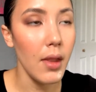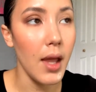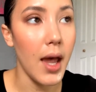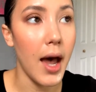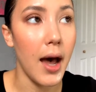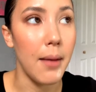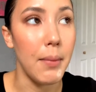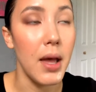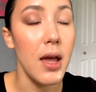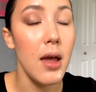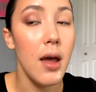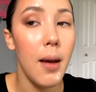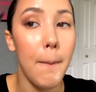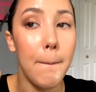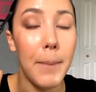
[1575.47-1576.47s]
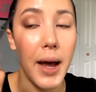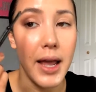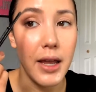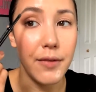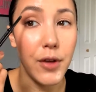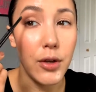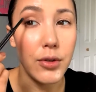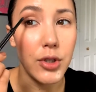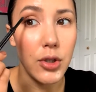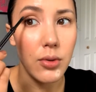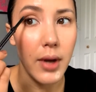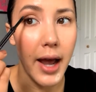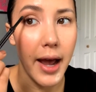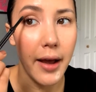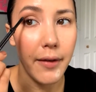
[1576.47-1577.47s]
can. But if you do
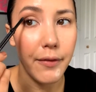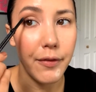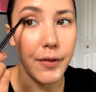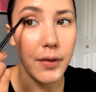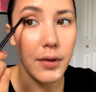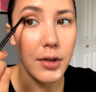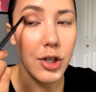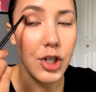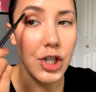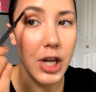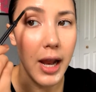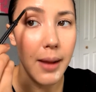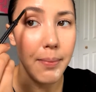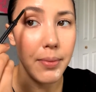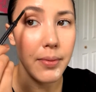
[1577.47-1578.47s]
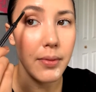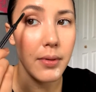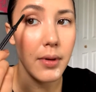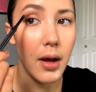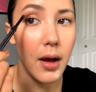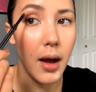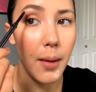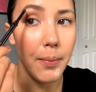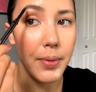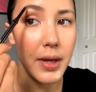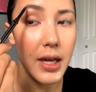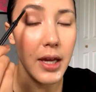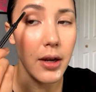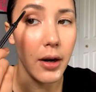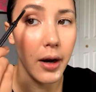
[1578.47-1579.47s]
have shape up
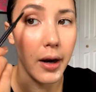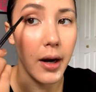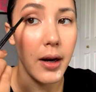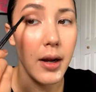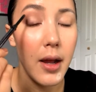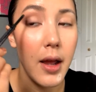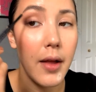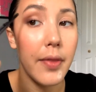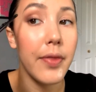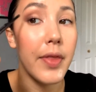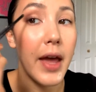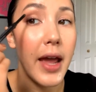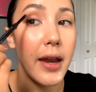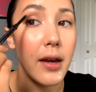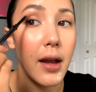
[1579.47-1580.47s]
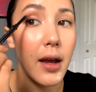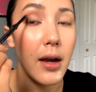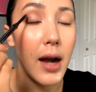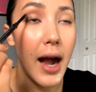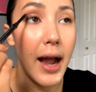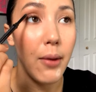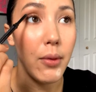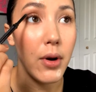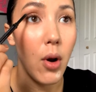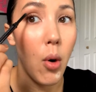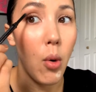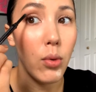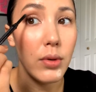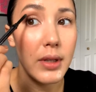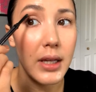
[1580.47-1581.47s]
here, then I would
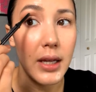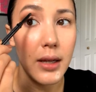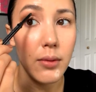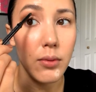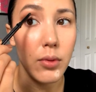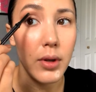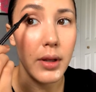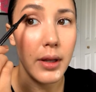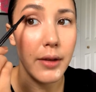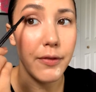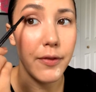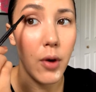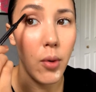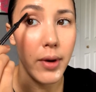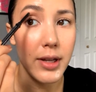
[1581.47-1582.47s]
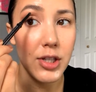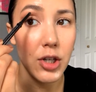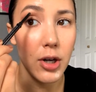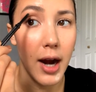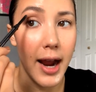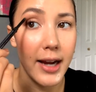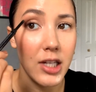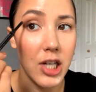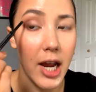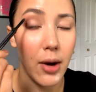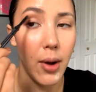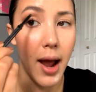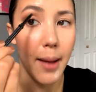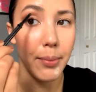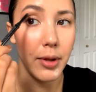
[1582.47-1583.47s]
only really focus your
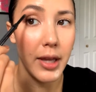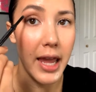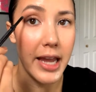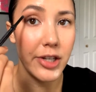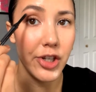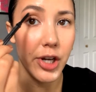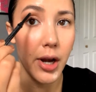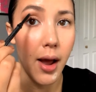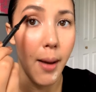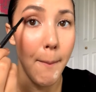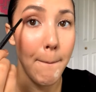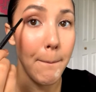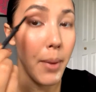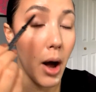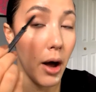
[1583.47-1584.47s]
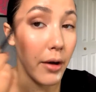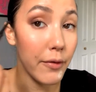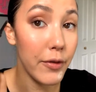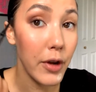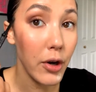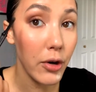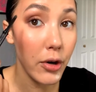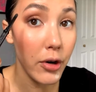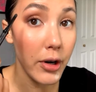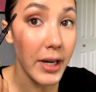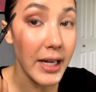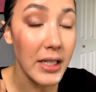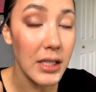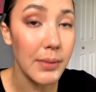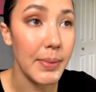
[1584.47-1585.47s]
eyeshadow application above your
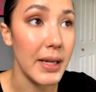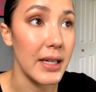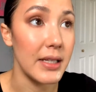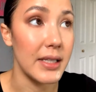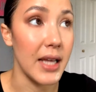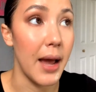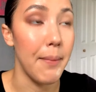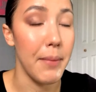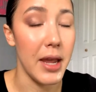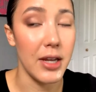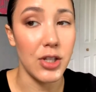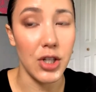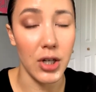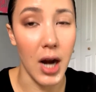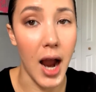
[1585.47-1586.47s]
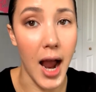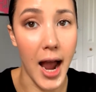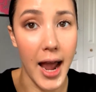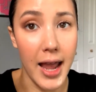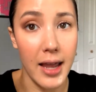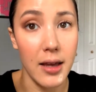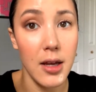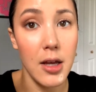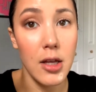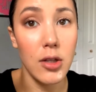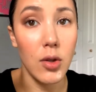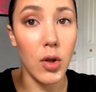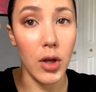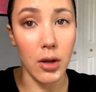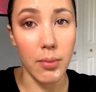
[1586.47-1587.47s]
crease, because that makes your eye
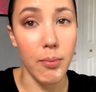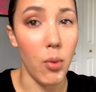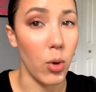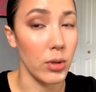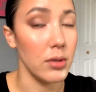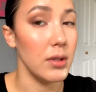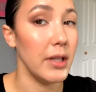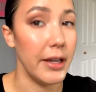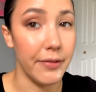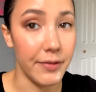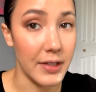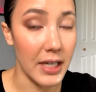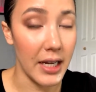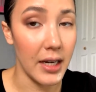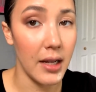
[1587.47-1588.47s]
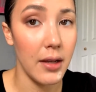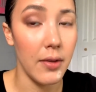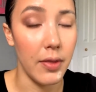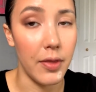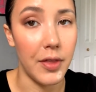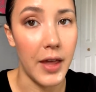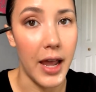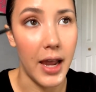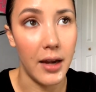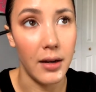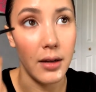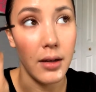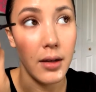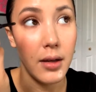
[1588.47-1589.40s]
look more lifted than